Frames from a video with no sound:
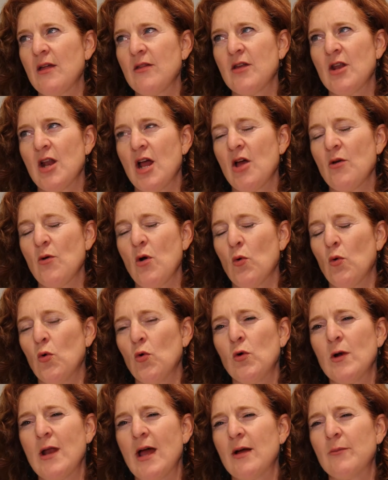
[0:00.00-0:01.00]
You know,
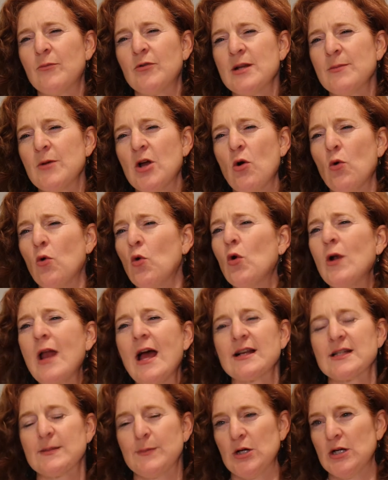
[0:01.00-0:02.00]
all pretty much all
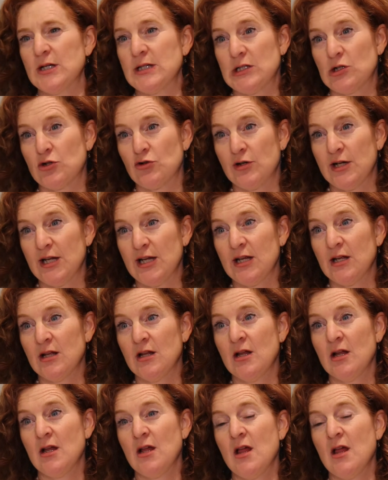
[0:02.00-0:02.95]
experts agree